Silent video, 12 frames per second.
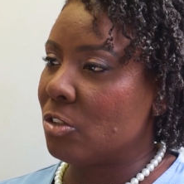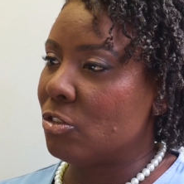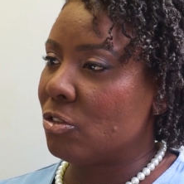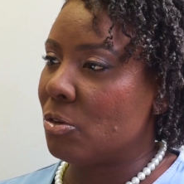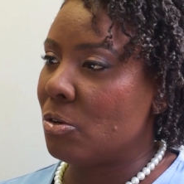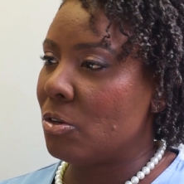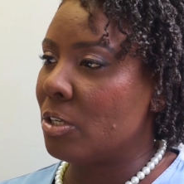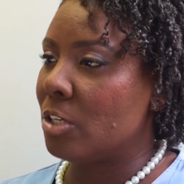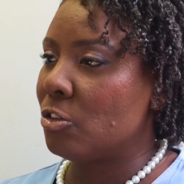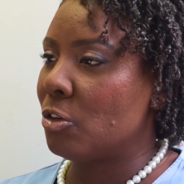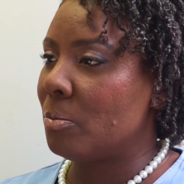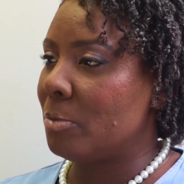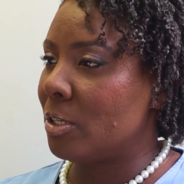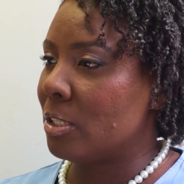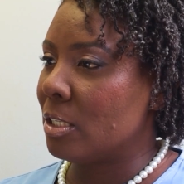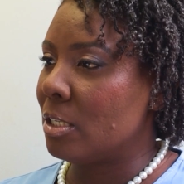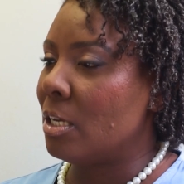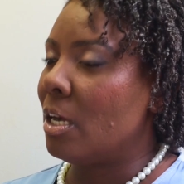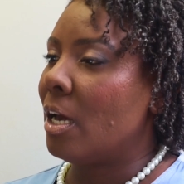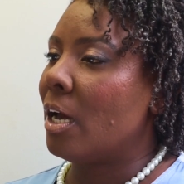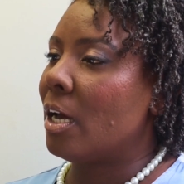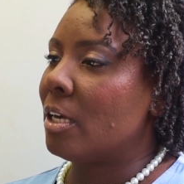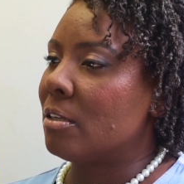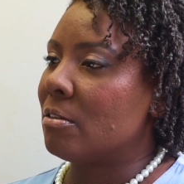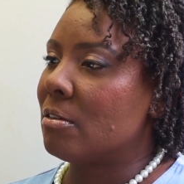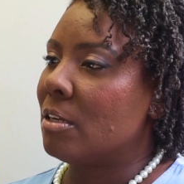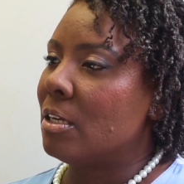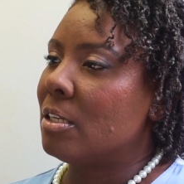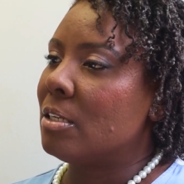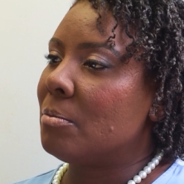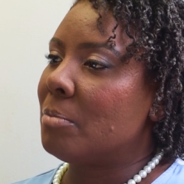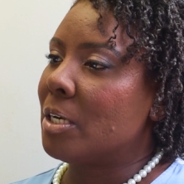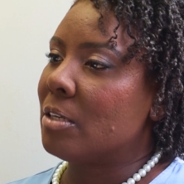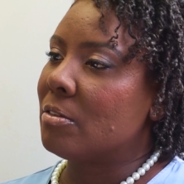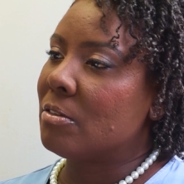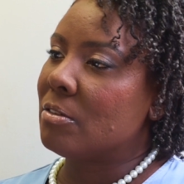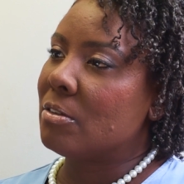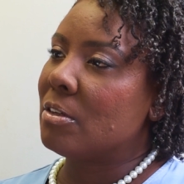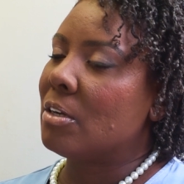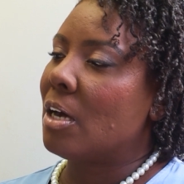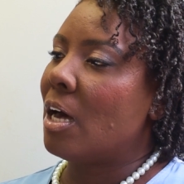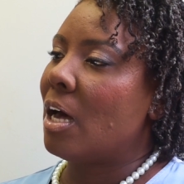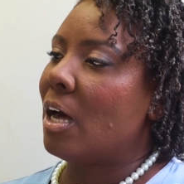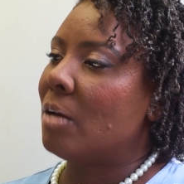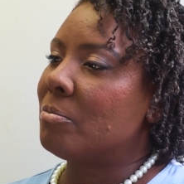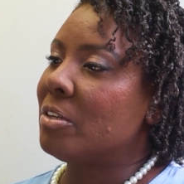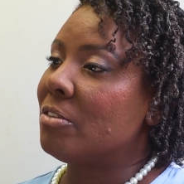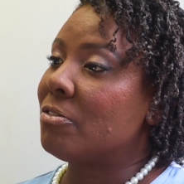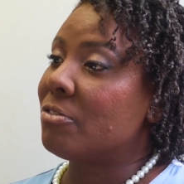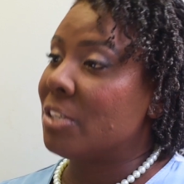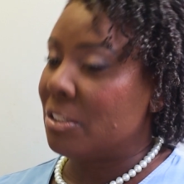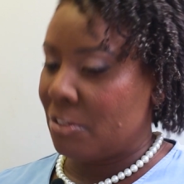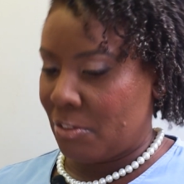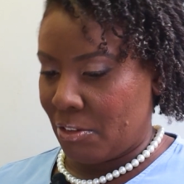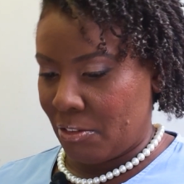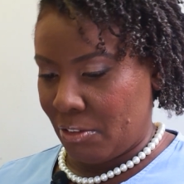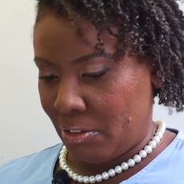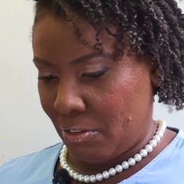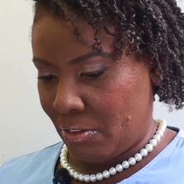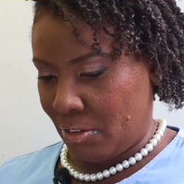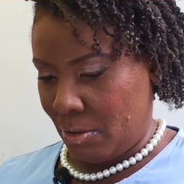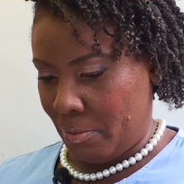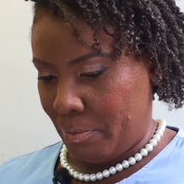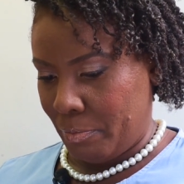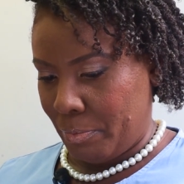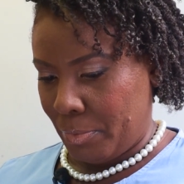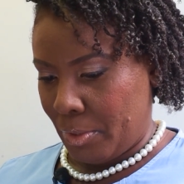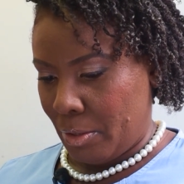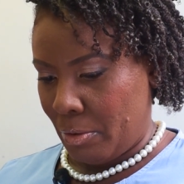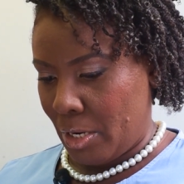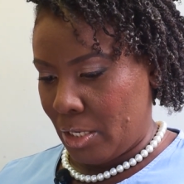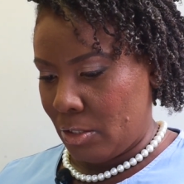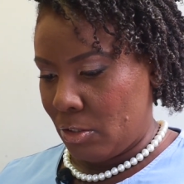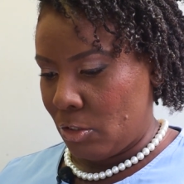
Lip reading: sure that your body has the best defense system, right?